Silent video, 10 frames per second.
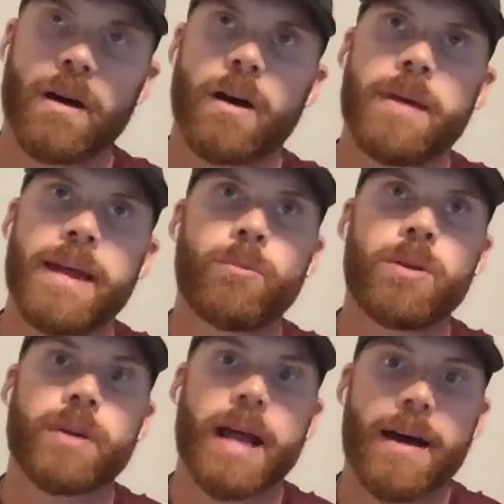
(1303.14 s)
man, Win
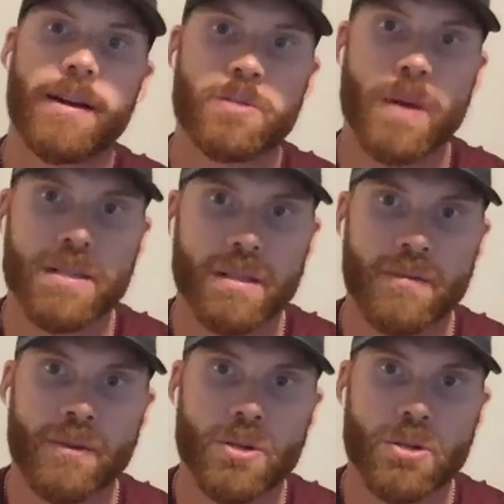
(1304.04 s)
Reality is basically
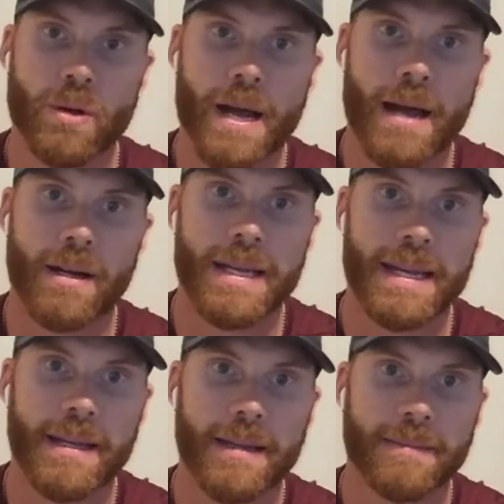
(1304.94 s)
virtual reality
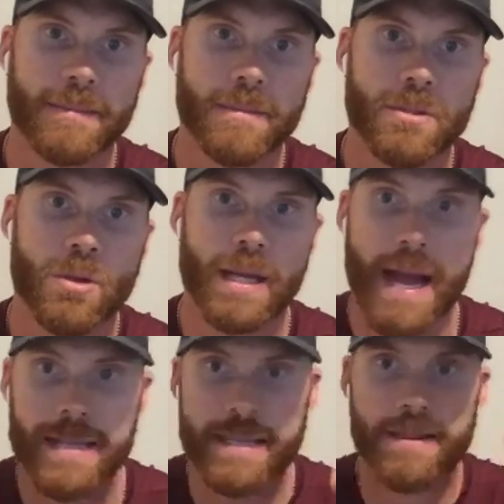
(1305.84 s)
hitting. So the
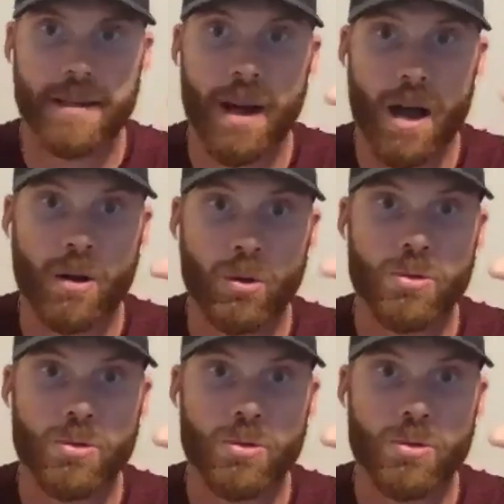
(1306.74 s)
guys get the goggles.